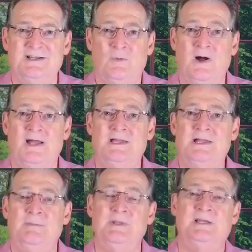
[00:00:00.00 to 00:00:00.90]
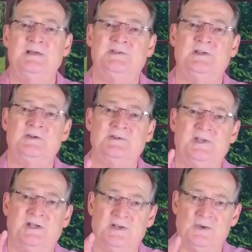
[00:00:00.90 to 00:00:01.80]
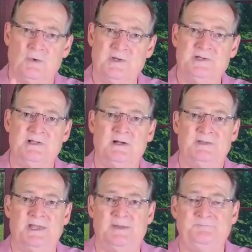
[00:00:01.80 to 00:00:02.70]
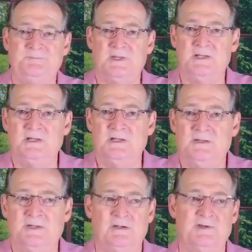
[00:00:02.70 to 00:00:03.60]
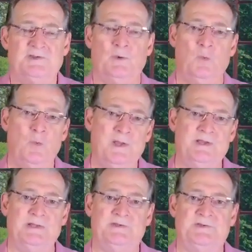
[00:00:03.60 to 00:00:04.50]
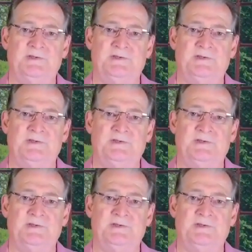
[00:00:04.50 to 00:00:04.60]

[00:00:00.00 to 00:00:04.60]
Why? Because there's an anointing on that. There is a witness